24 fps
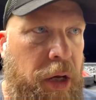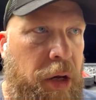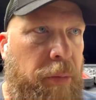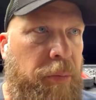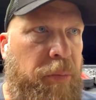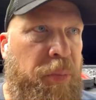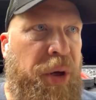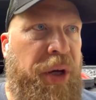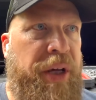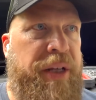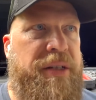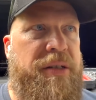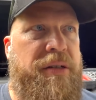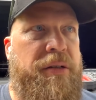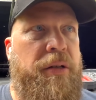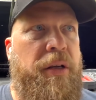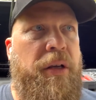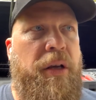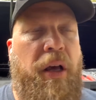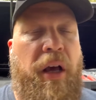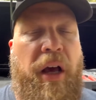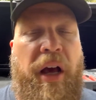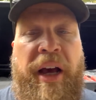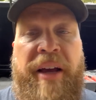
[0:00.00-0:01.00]
But
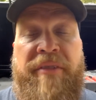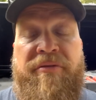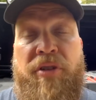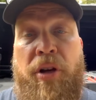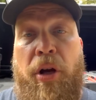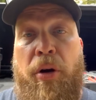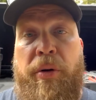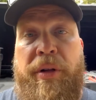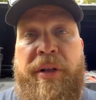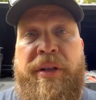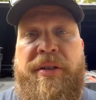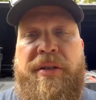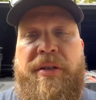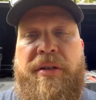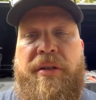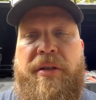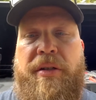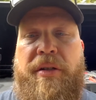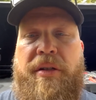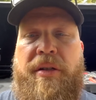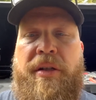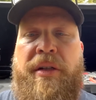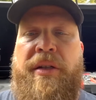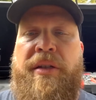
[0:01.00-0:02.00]
I've noticed
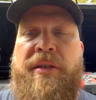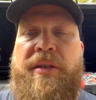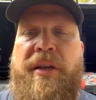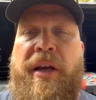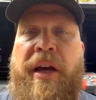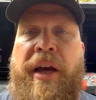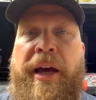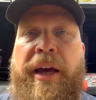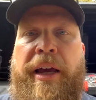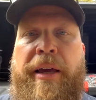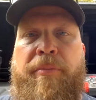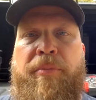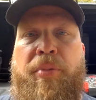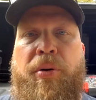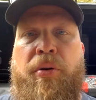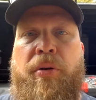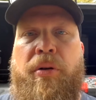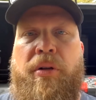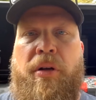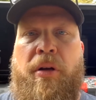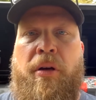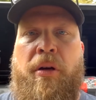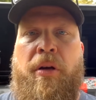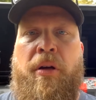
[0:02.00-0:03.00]
since I
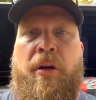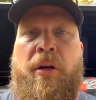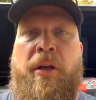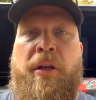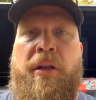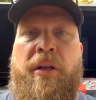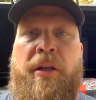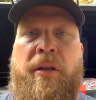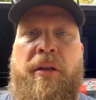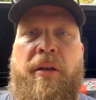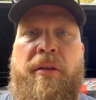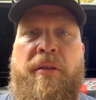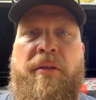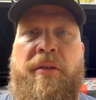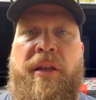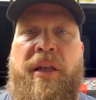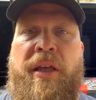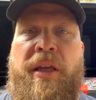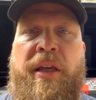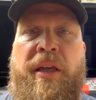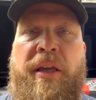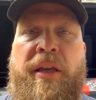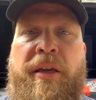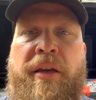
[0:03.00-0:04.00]
put on
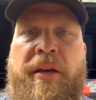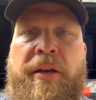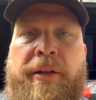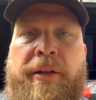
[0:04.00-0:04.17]
the